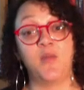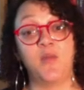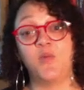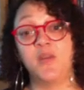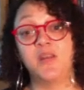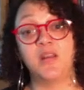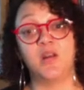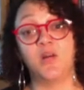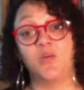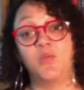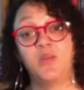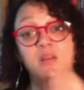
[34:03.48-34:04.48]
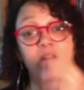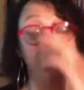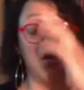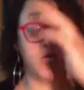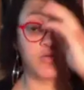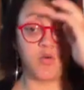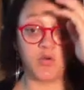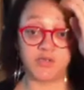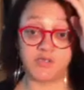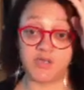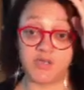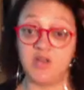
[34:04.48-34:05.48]
we did a whole
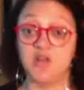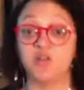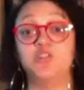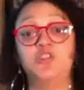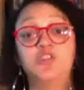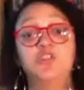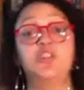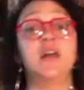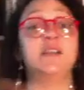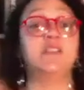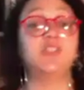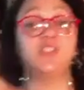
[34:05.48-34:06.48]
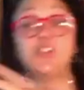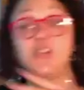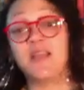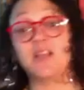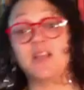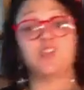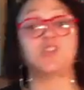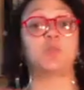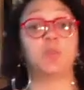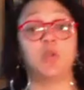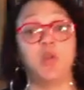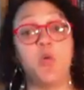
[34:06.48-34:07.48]
course here just to
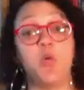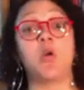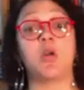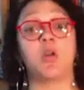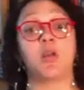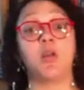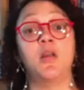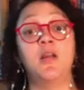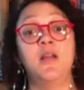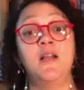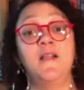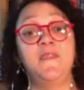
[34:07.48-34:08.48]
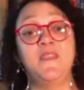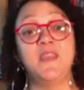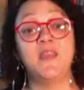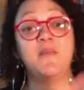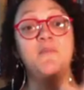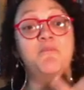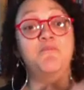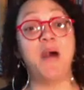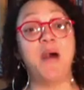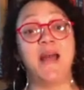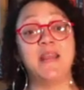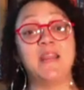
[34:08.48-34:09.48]
explore the
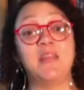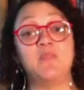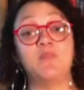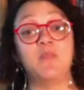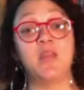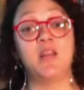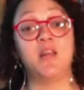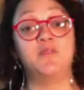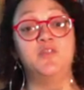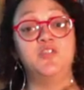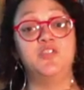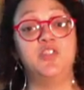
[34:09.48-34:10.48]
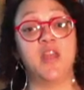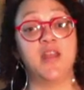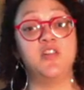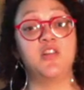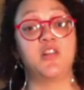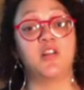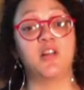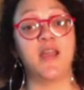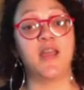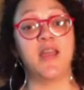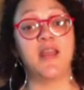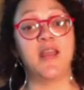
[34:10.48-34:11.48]
embodiment of gender
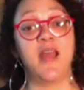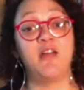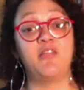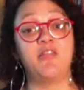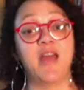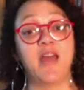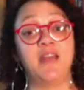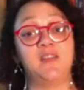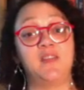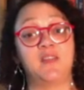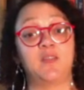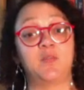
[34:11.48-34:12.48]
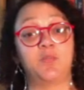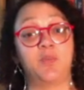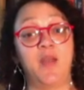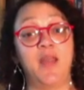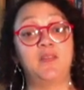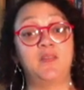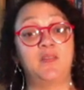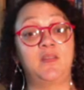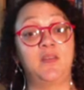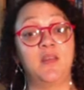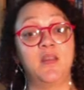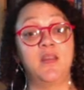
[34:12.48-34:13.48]
and how that is
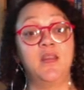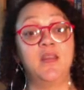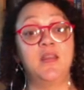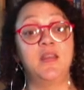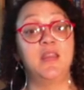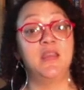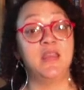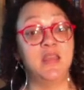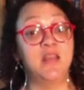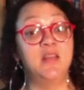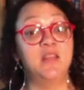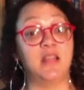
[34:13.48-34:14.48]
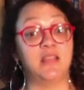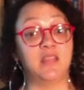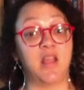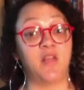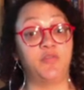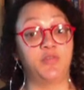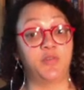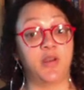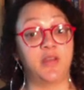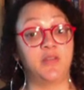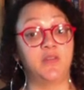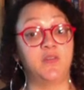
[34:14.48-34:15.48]
expressed in the
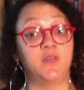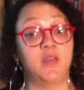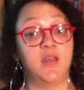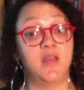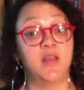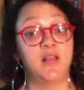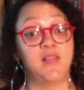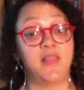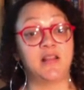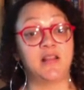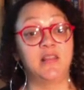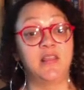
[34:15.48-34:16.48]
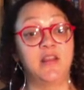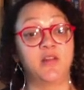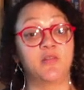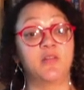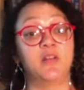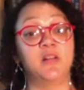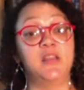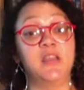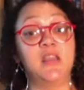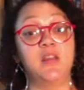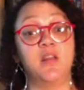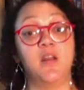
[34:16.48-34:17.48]
Tantras, like
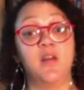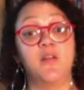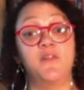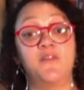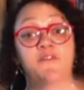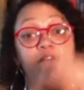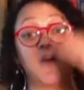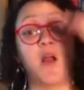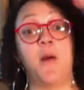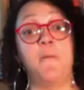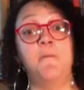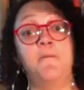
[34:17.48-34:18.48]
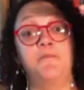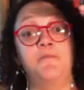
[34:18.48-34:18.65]
literally from